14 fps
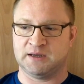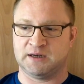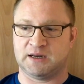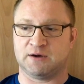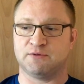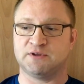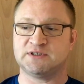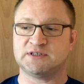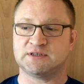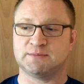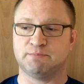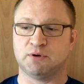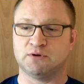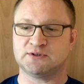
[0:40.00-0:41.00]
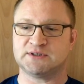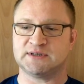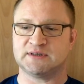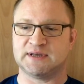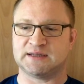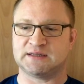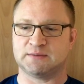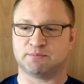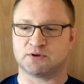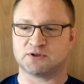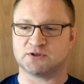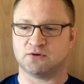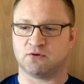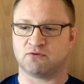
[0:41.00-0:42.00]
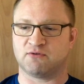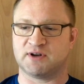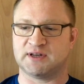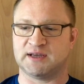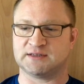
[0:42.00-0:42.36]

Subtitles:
Now, this is supposing that the person already